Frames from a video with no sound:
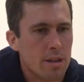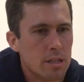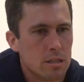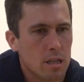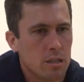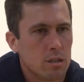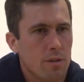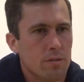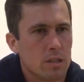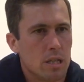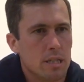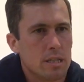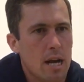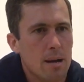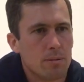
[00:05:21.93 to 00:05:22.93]
there's
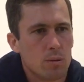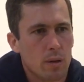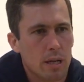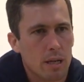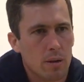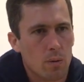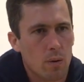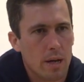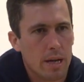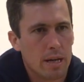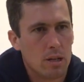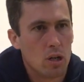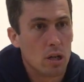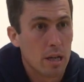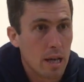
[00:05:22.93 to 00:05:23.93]
obviously times
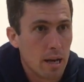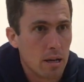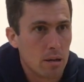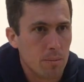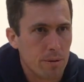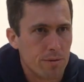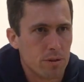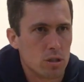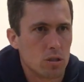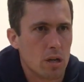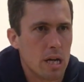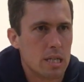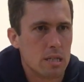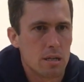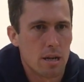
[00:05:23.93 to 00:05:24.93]
where you can get a little bit
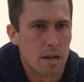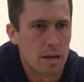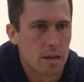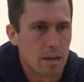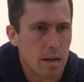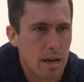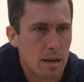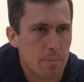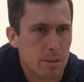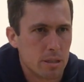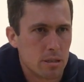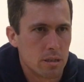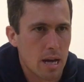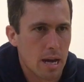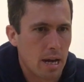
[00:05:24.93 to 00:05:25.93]
frustrated and a bit
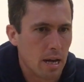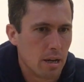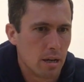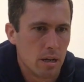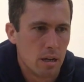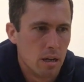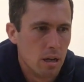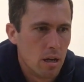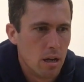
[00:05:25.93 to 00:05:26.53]
stuck, and